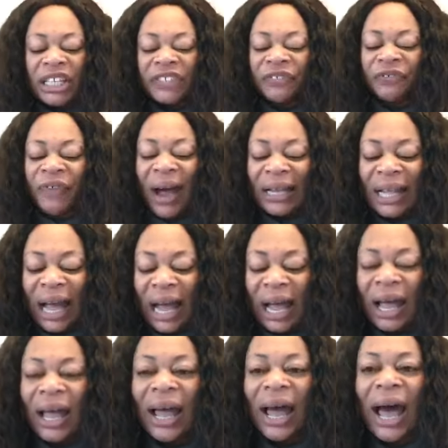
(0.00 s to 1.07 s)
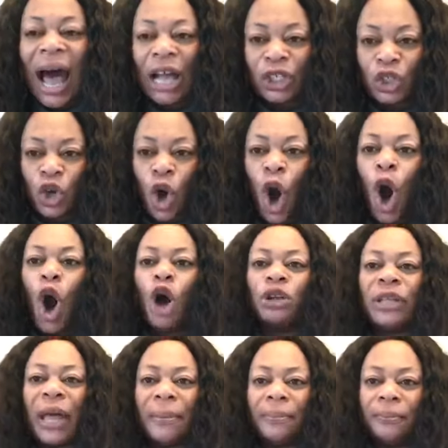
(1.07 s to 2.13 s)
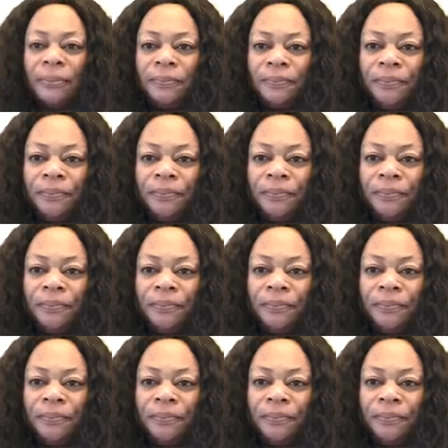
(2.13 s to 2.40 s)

his father has called them.